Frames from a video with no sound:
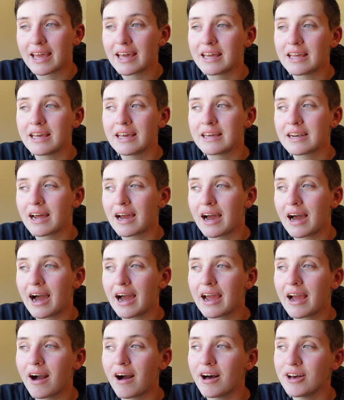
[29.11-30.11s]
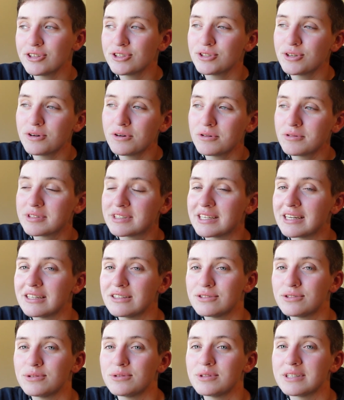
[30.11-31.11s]
And I also
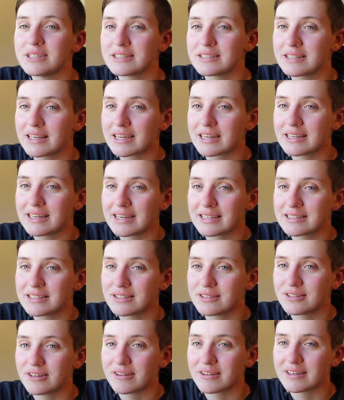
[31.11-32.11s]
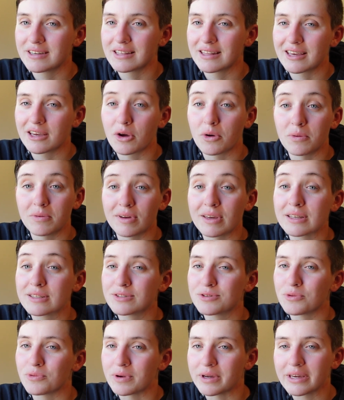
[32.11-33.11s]
didn't do this like necessarily like a week
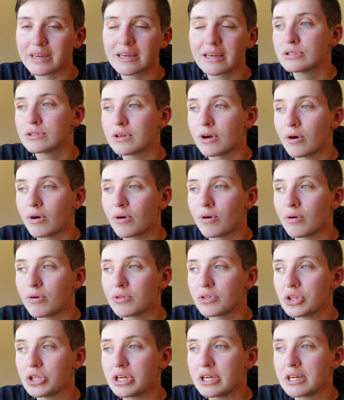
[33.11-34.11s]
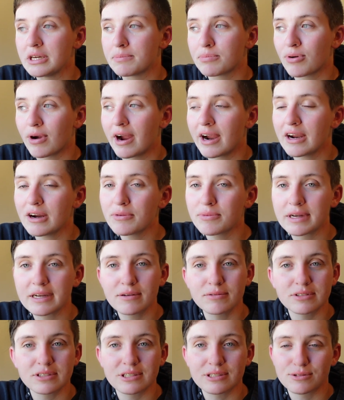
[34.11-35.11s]
to week. So the prior
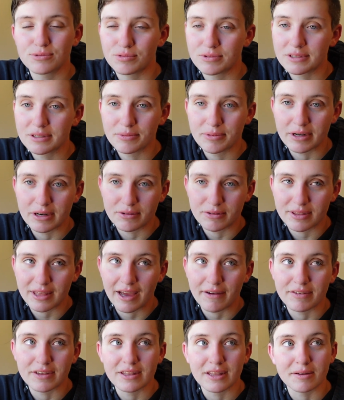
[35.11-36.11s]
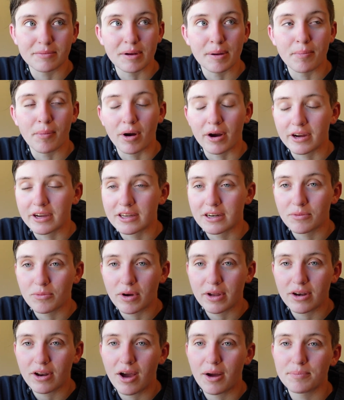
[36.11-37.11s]
week was just really weird with having like my market and
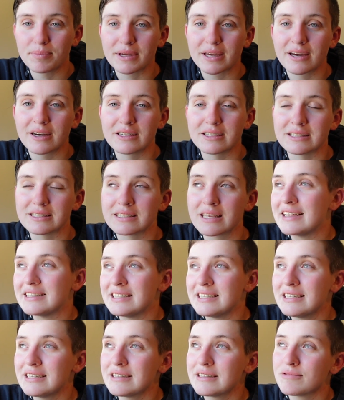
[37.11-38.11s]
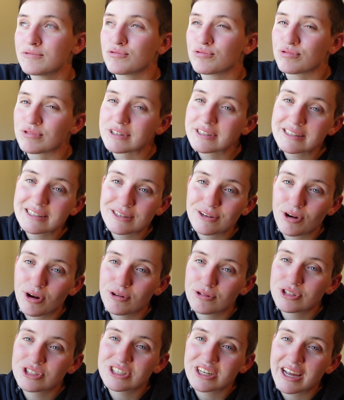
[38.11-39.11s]
whatnot because I didn't really
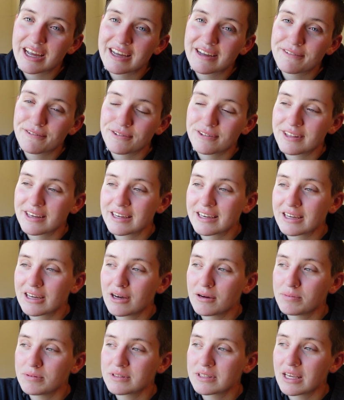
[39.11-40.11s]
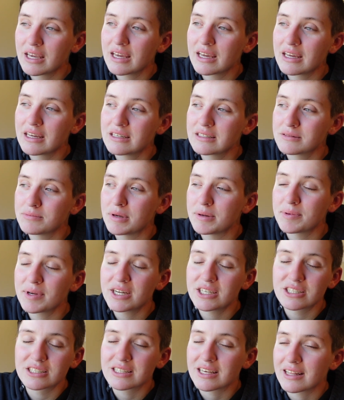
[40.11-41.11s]
crochet for like a couple days. Maybe
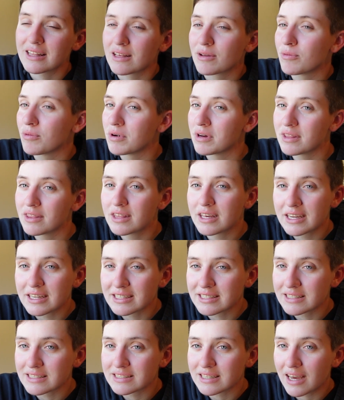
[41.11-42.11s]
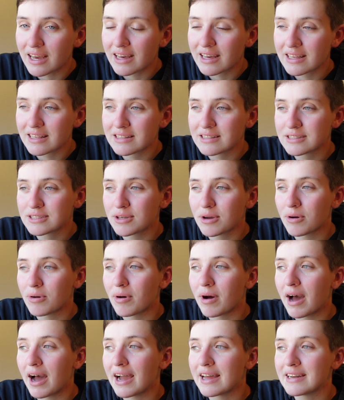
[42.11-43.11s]
I just got like one thing done. So
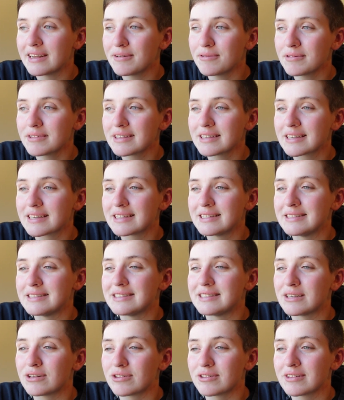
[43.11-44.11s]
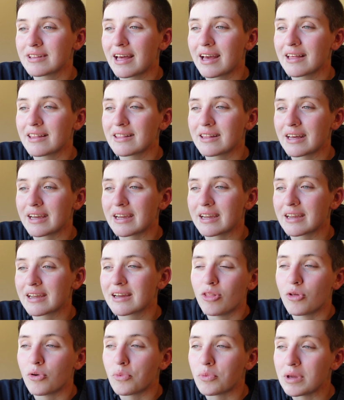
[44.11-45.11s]
I didn't really consider that like
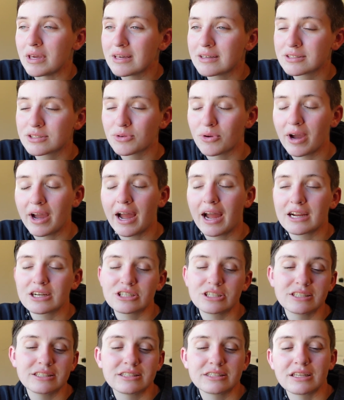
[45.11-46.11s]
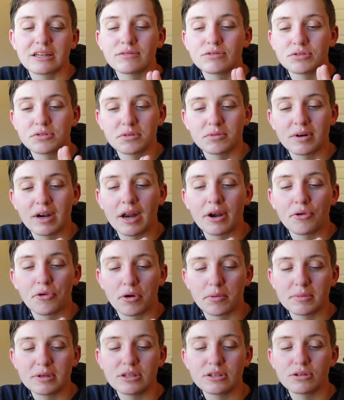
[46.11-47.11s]
the week. So I actually, instead of doing what I
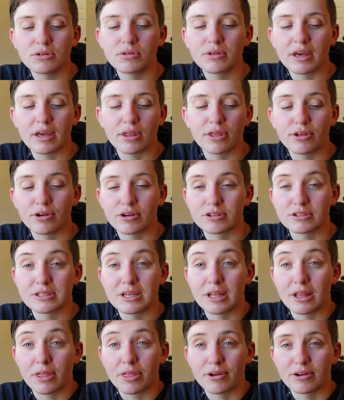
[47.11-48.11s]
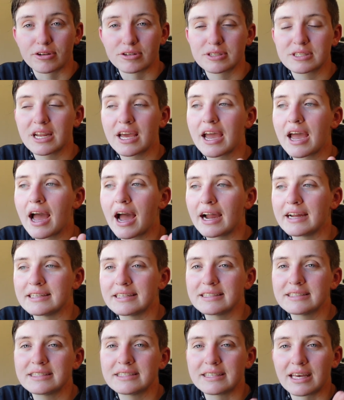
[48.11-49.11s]
normally do, like Thursday to Thursday, I
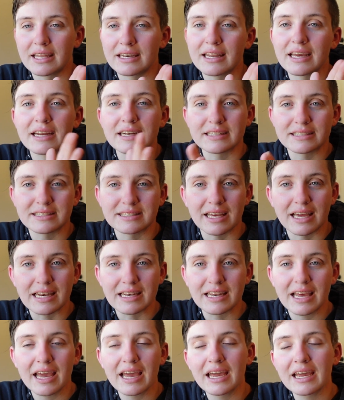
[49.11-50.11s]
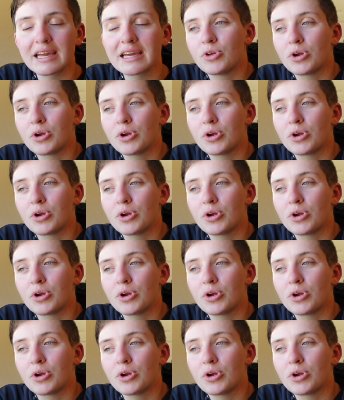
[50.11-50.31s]
did Sunday to Sunday.